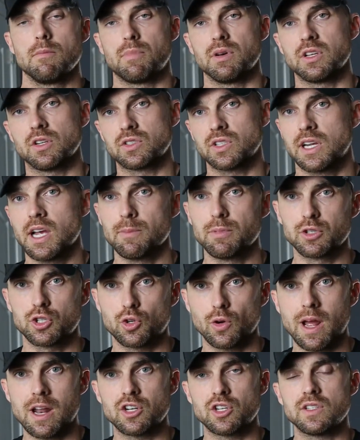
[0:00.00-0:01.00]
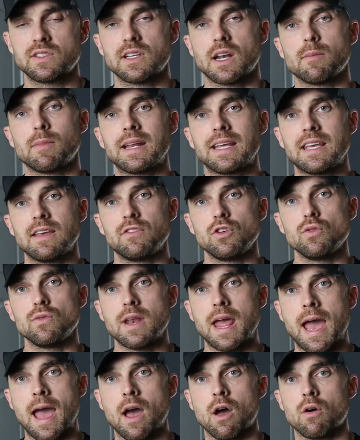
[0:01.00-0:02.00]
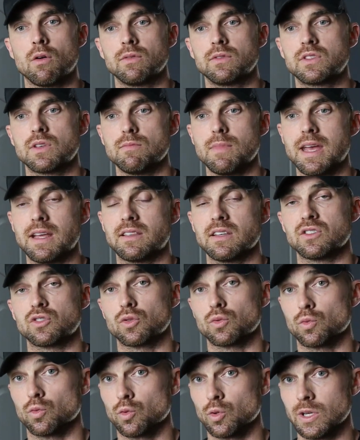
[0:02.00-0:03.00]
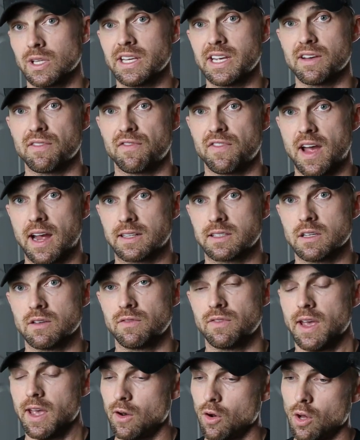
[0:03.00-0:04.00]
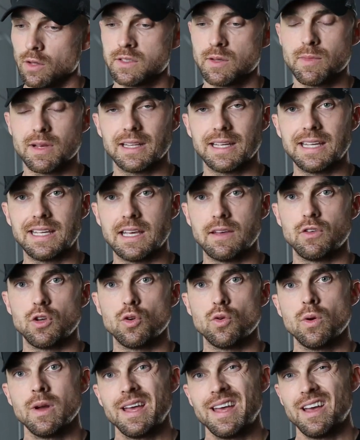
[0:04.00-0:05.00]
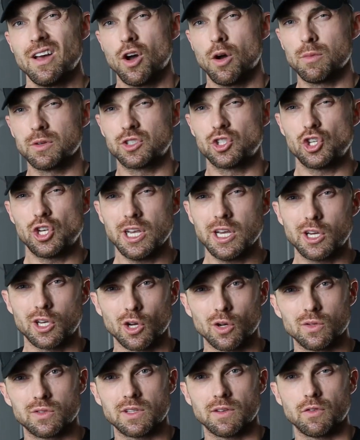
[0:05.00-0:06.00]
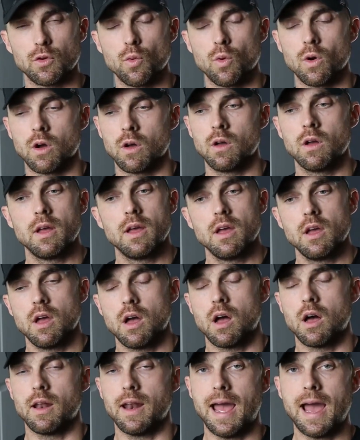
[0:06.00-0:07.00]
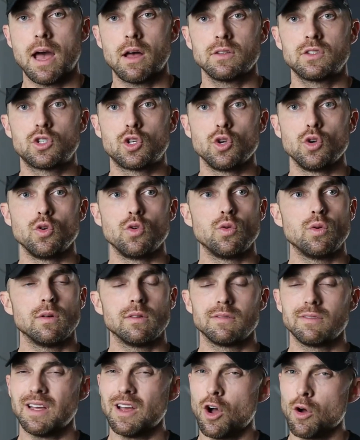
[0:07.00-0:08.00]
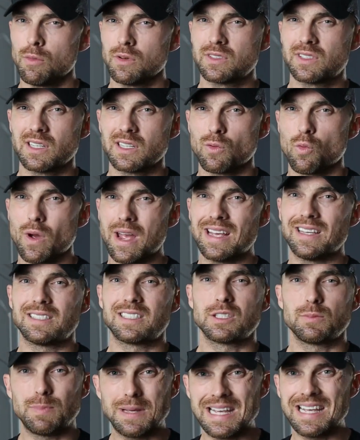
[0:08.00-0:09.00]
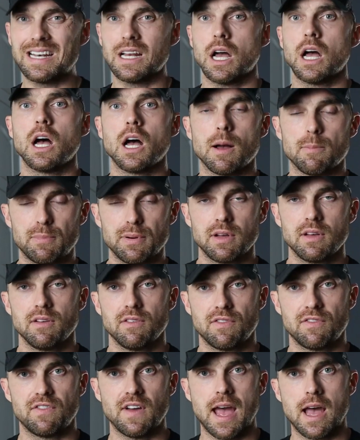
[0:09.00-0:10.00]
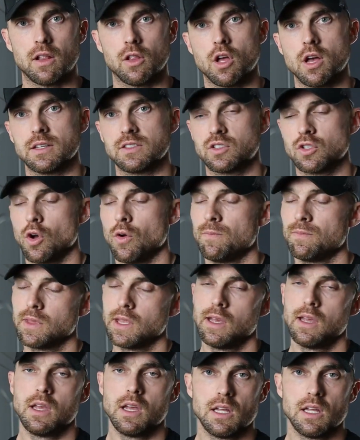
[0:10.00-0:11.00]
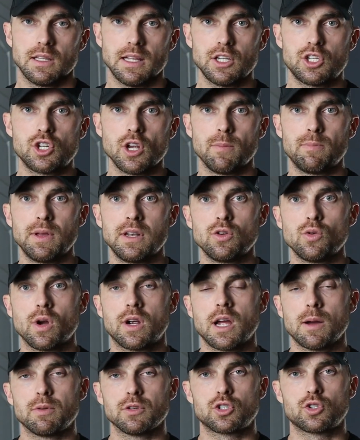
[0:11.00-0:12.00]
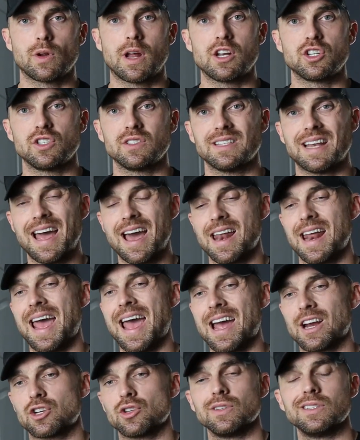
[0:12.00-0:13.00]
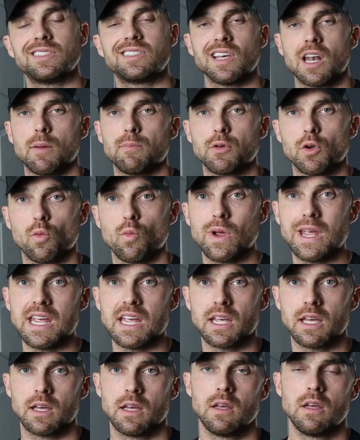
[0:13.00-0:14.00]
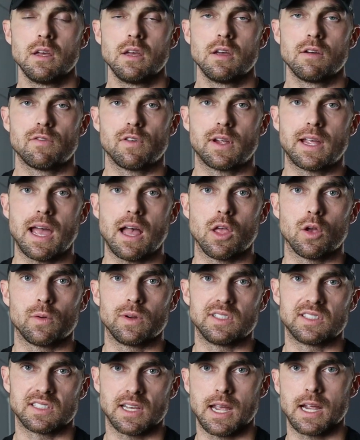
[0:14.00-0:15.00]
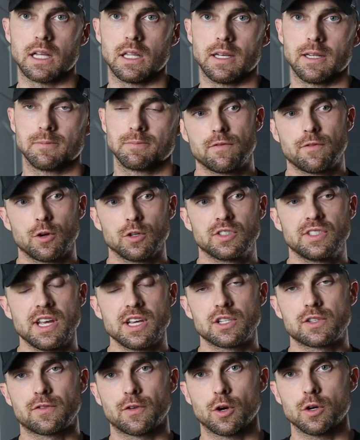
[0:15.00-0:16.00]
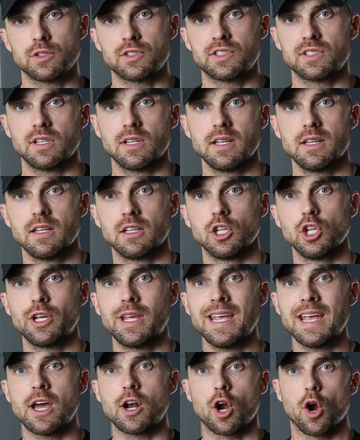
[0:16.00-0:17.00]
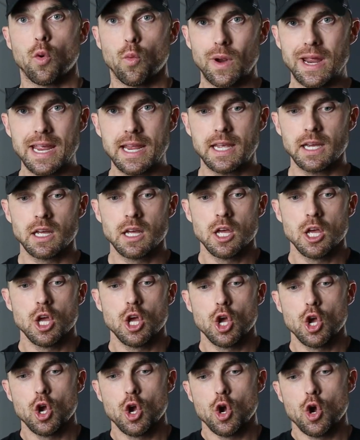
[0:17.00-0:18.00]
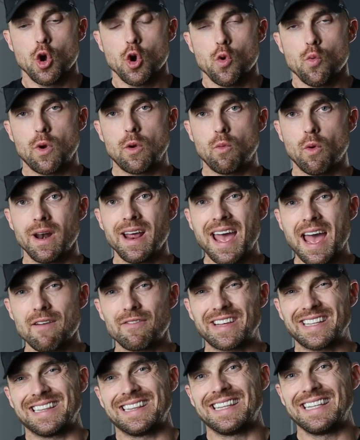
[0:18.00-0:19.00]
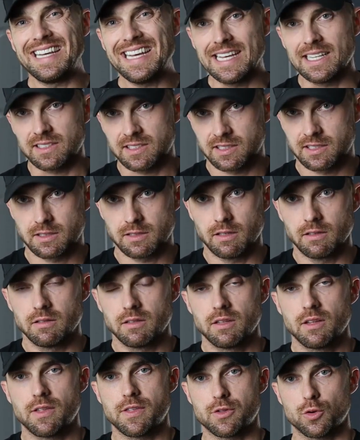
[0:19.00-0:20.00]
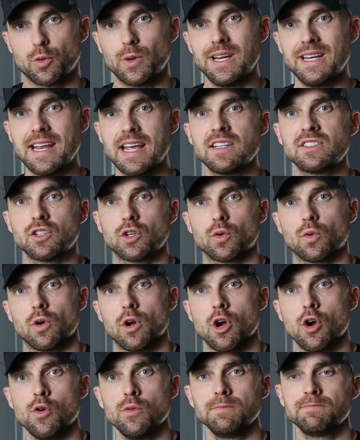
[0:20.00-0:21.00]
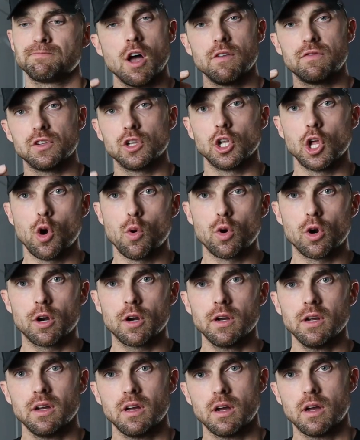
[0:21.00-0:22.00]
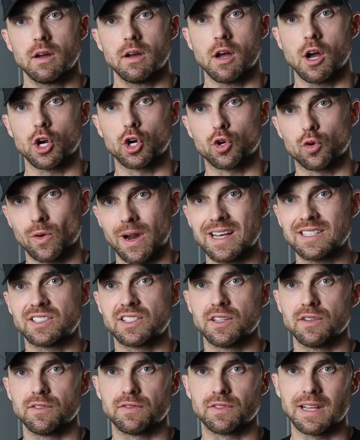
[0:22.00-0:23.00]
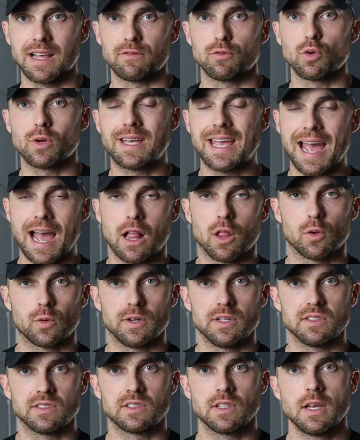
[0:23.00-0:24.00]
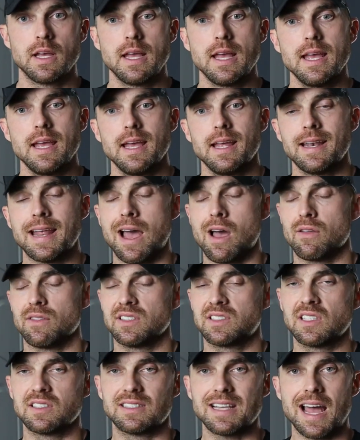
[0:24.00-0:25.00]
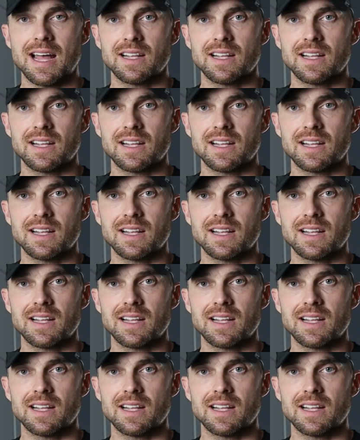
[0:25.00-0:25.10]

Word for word: But there's a couple strategies that I'm gonna give you now to make this really effective and ultimately give you almost cheat codes, if you will, on how to almost in a way speed up fat loss. So let's jump into a couple strategies and how to actually set up your week for calorie cycling. First things first, looking at our week, we wanna have at least three days in a row of lower aggressive level calories. Now, this is